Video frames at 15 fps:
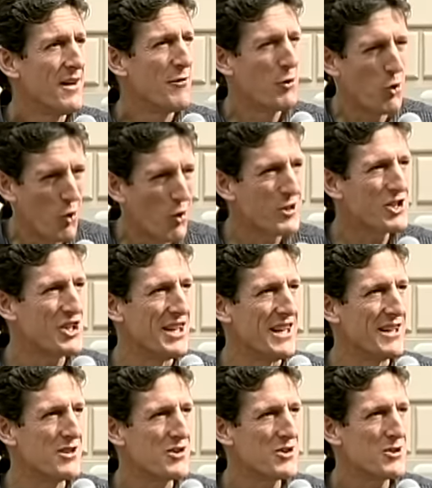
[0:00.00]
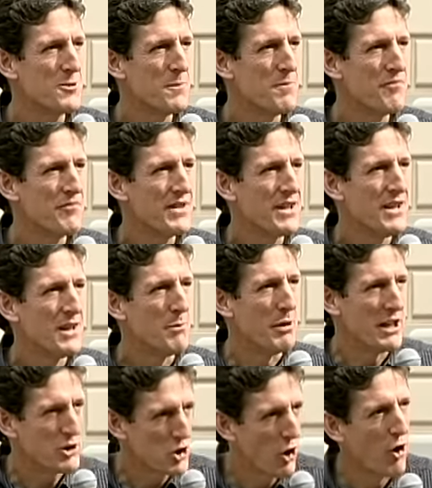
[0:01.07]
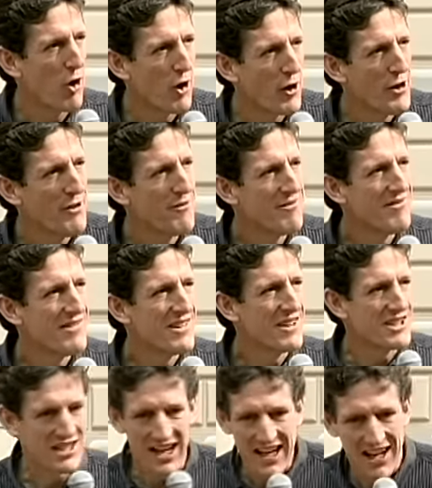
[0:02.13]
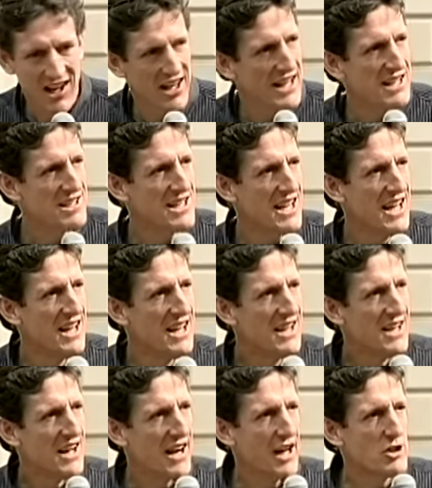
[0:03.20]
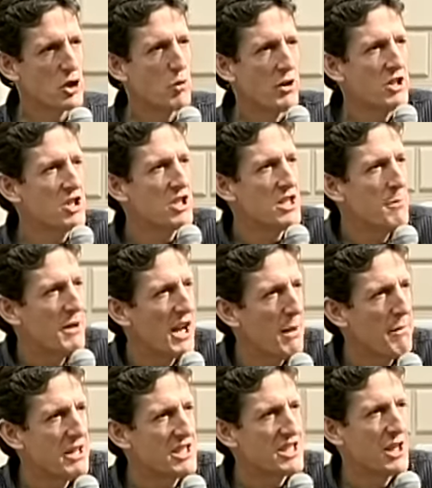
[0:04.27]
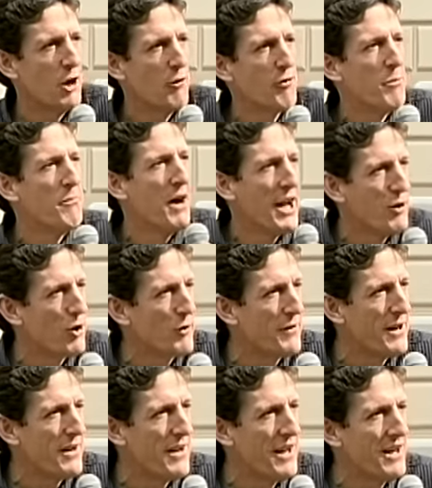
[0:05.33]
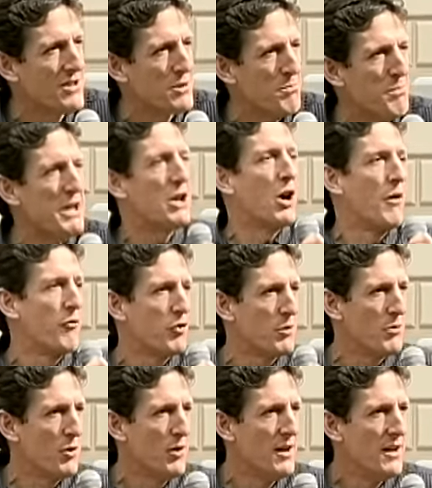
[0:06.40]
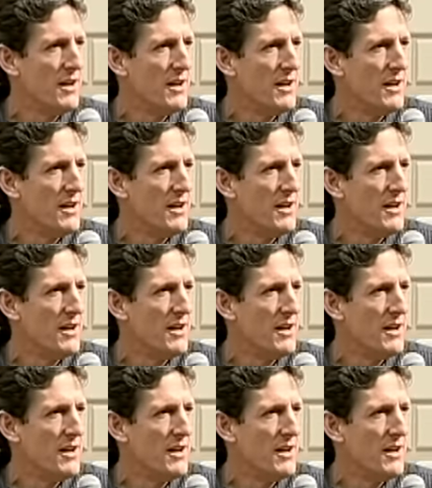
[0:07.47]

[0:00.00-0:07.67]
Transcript: Of course it is. But it's hard, because I get lazy, and I just want to stimulate myself and my nerve endings and be comfortable.